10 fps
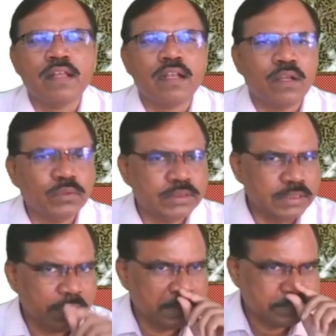Now see
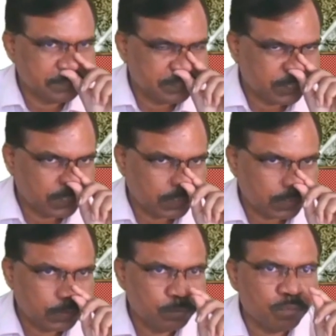here,
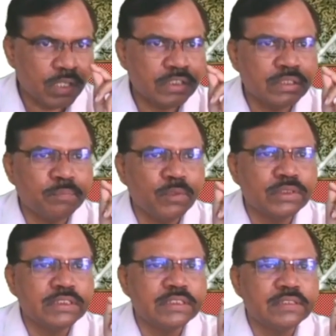suppose
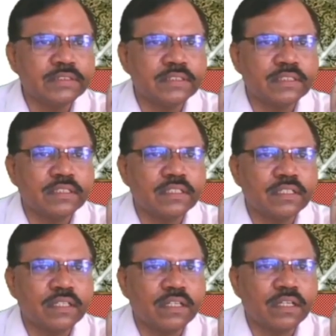this is
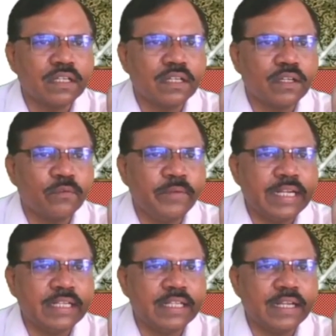
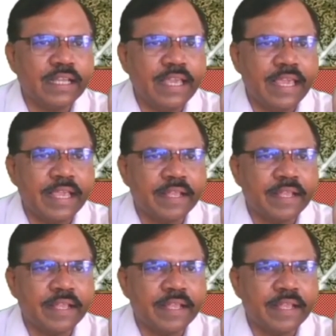vector A